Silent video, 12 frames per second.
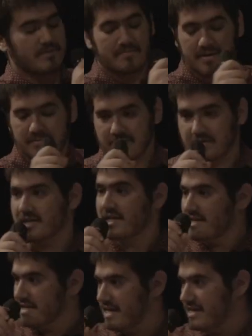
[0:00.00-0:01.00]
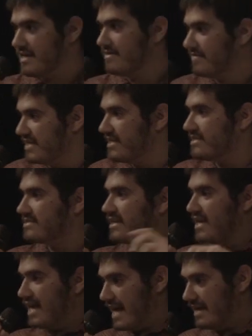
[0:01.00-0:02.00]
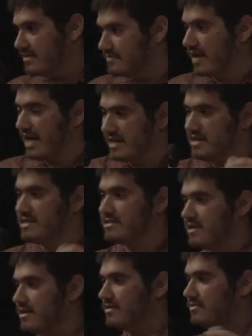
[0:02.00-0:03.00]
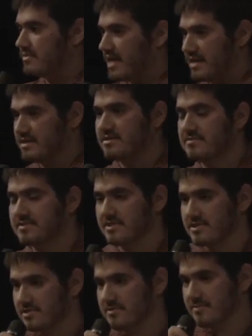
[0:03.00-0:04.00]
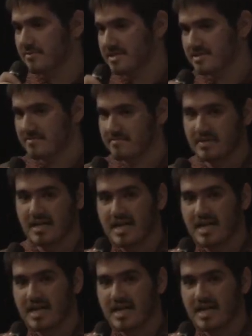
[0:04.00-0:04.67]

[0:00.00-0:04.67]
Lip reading: Remember AEV's end of I need to own, end of consumerism?